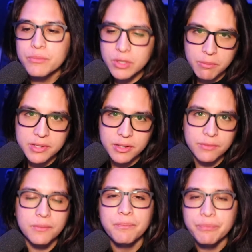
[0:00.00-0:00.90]

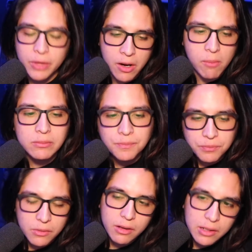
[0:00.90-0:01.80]
Submissive, you know,
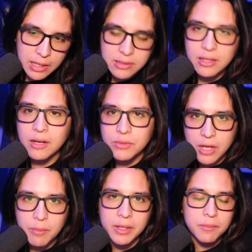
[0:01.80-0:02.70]
class clown
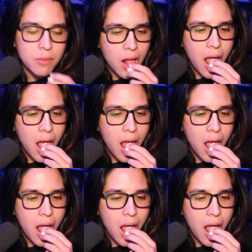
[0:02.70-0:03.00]
dominant.